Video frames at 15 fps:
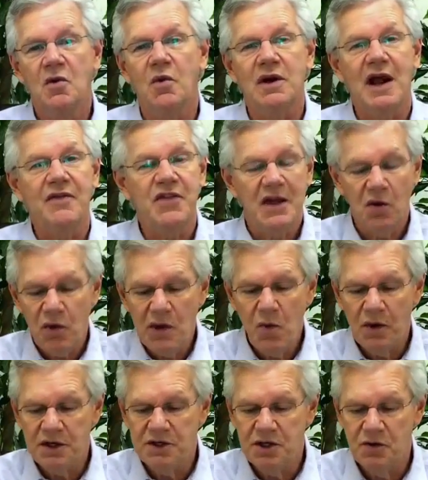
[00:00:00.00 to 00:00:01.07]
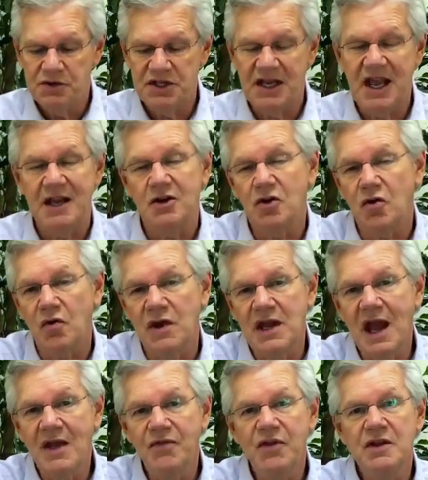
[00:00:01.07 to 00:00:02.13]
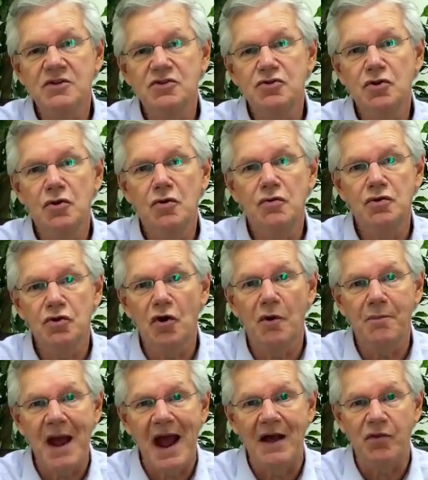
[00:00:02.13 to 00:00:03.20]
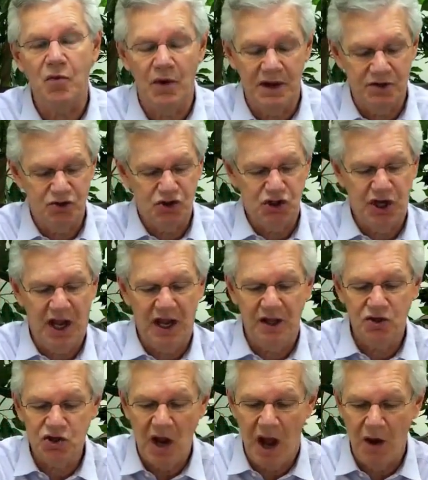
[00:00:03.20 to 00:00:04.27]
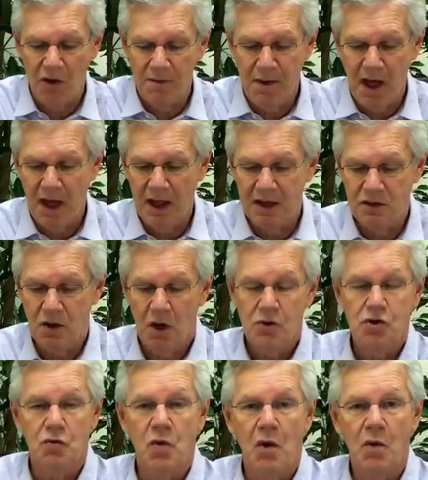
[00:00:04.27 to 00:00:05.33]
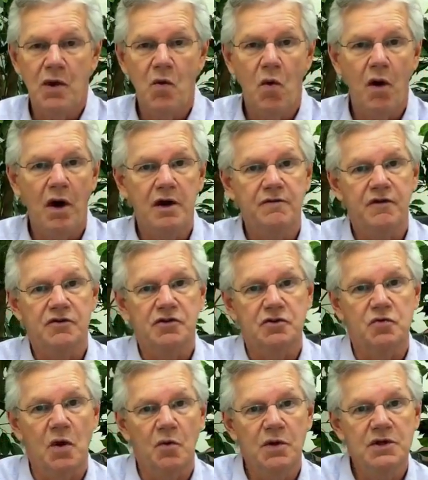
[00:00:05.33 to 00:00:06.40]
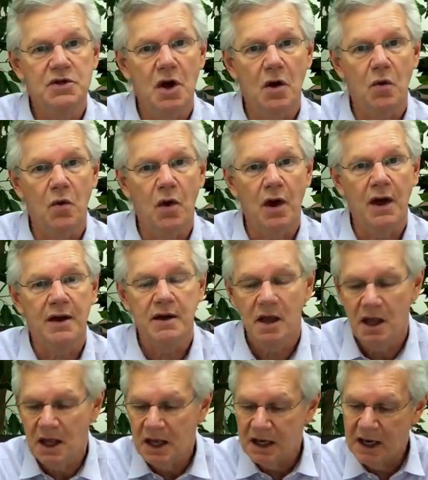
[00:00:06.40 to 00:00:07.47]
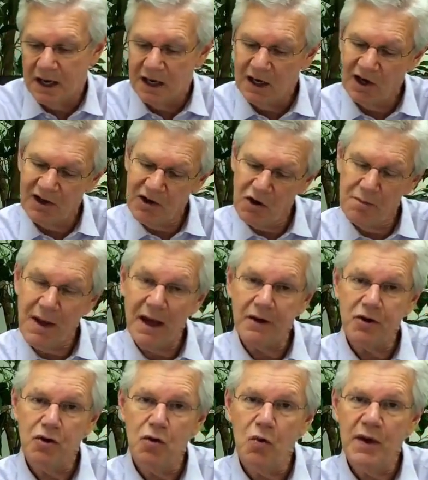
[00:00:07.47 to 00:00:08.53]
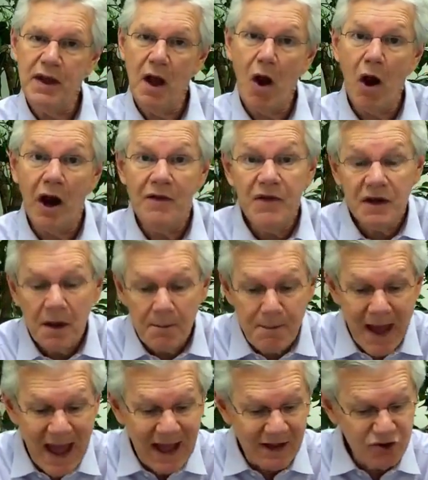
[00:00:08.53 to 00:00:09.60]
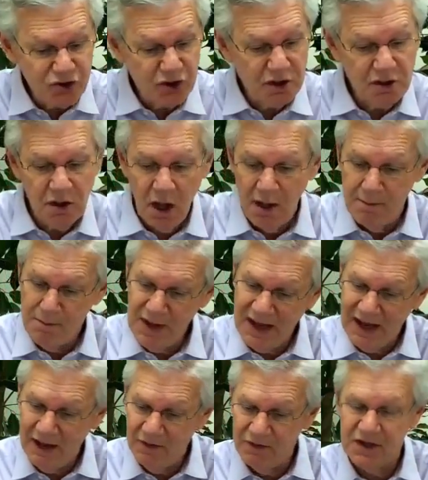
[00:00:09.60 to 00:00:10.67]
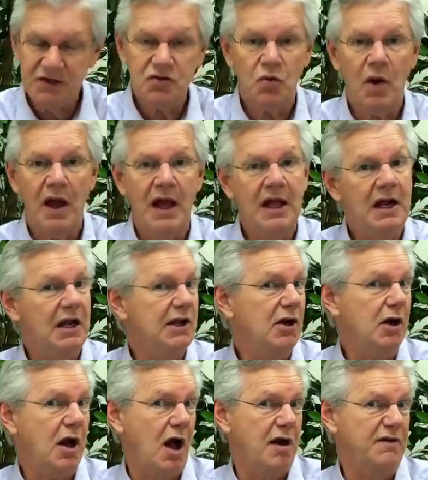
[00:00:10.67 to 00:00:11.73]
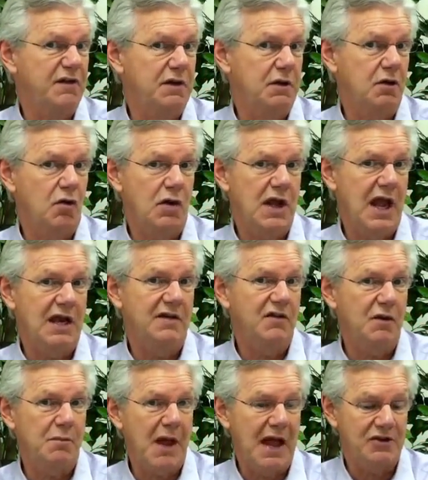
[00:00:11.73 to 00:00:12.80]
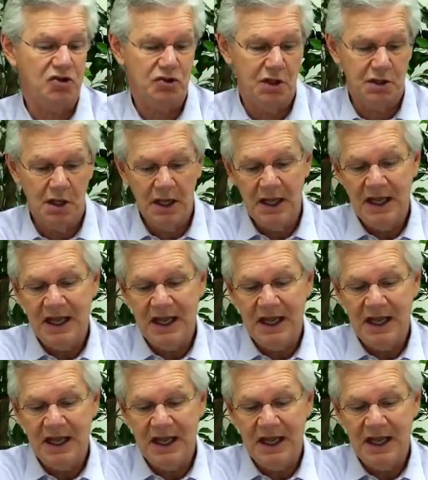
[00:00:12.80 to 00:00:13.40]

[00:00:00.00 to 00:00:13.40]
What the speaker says: What I think we want to do is, again, create these new neural pathways, change our mind to what we want versus what we don't want, get clear about who we are, and then imagine being this way, clear, confident, creative, compassionate,